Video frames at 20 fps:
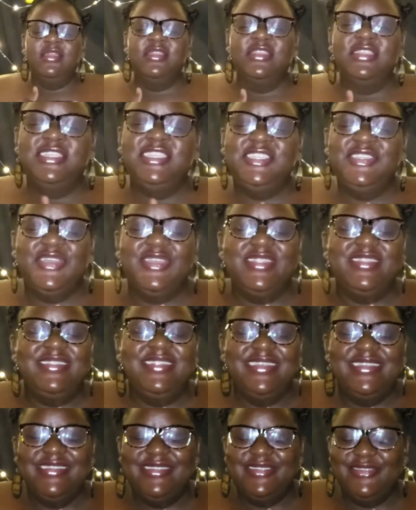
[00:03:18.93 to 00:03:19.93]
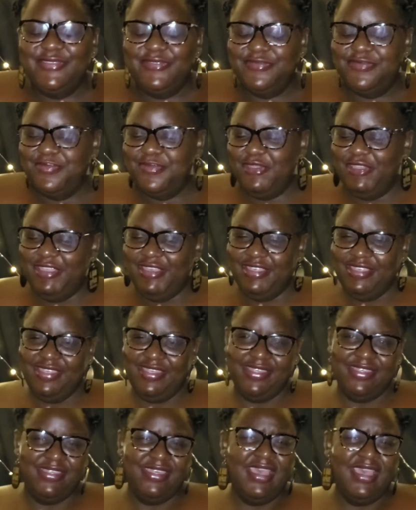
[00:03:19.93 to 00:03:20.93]
shortness of breath.
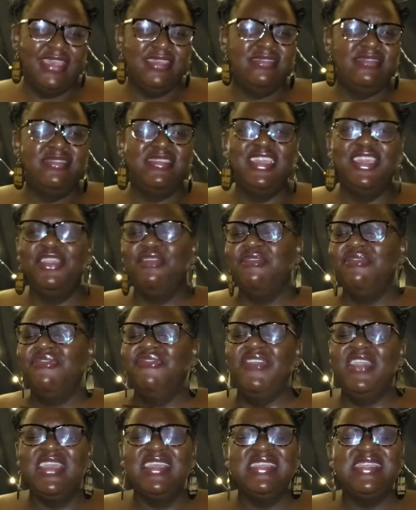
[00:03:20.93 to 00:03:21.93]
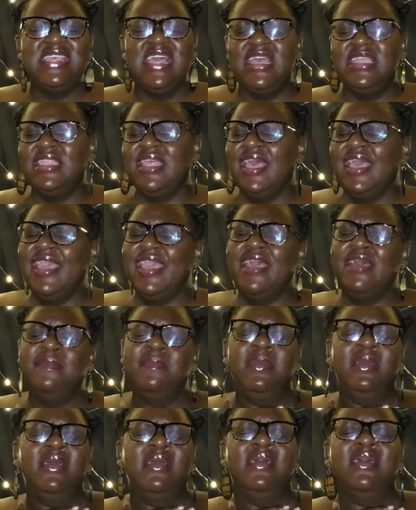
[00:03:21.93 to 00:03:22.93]
I see your face and I am
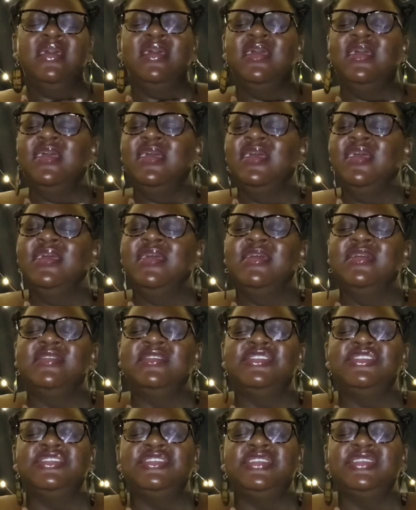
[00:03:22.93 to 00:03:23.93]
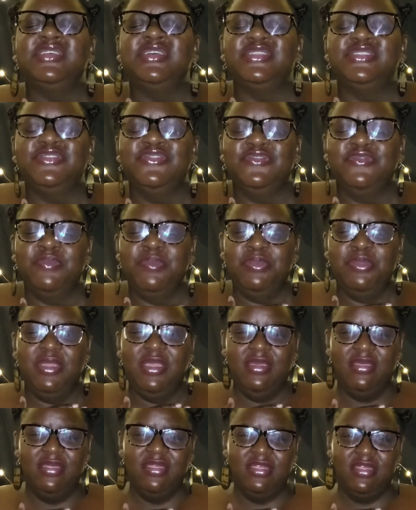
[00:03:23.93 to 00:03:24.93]
short of
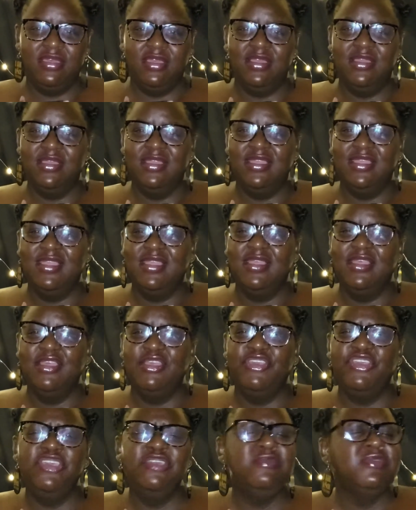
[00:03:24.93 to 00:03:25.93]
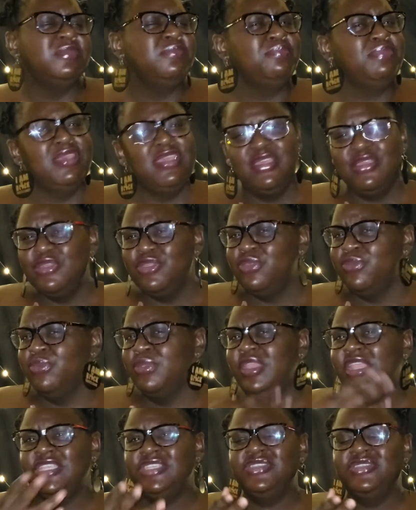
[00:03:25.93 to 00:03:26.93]
breath. Human beings
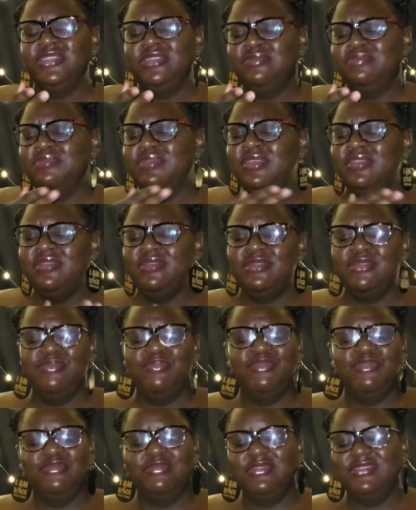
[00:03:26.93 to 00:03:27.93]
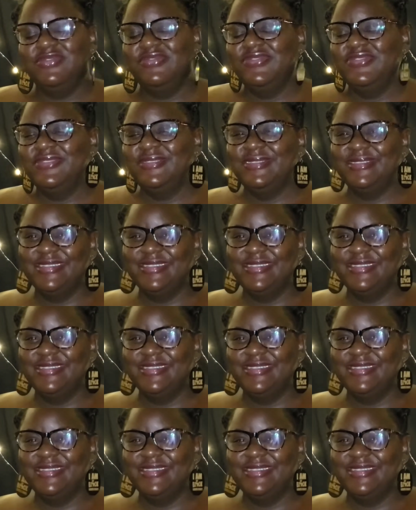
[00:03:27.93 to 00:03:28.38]
really shouldn't be this beautiful,